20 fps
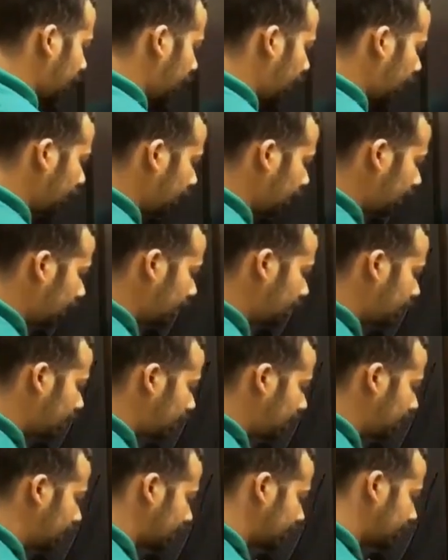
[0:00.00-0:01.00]
or I'll
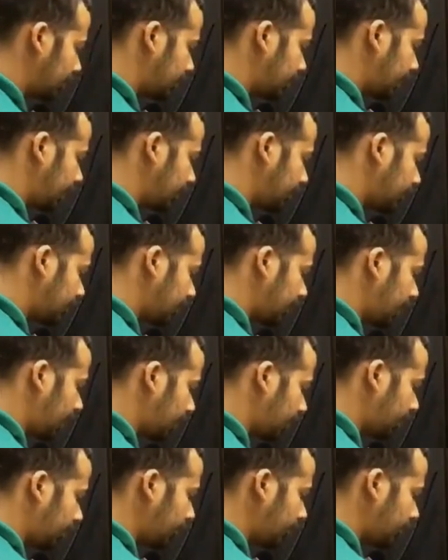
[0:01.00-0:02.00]
write like this, psi star
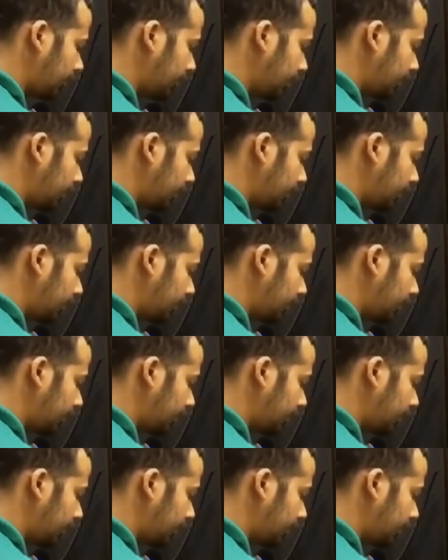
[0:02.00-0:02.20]
of,